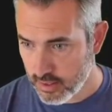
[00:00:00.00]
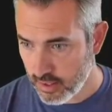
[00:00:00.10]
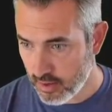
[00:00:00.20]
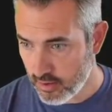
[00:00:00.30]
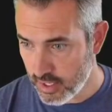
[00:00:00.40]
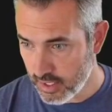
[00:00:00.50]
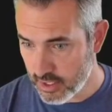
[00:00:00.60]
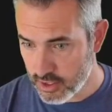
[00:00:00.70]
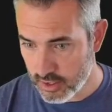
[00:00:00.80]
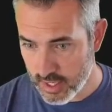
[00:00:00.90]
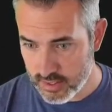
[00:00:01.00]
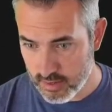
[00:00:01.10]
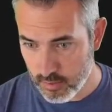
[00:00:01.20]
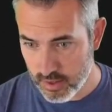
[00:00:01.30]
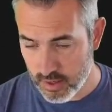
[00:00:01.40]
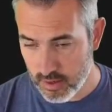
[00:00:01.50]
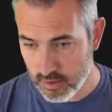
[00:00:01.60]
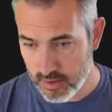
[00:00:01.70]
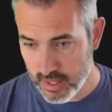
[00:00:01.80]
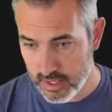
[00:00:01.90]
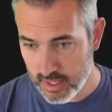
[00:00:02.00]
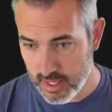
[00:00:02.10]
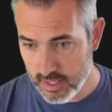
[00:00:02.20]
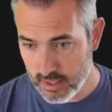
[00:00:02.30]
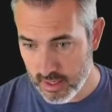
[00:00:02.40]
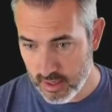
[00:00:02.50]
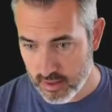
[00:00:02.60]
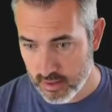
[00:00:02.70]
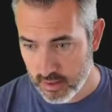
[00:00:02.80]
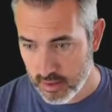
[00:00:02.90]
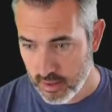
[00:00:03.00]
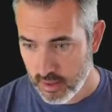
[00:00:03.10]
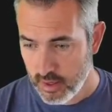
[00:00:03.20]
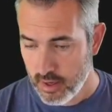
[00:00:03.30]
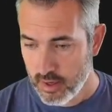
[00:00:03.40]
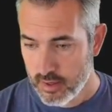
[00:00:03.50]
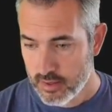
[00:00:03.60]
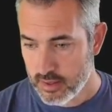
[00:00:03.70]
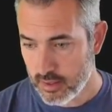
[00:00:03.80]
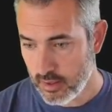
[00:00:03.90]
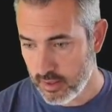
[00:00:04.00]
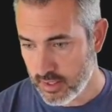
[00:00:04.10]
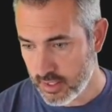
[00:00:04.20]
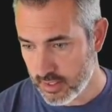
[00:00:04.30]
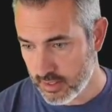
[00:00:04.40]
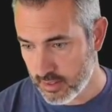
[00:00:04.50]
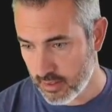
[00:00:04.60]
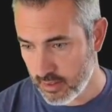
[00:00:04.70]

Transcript: It already initialized it with all of that in there. So this is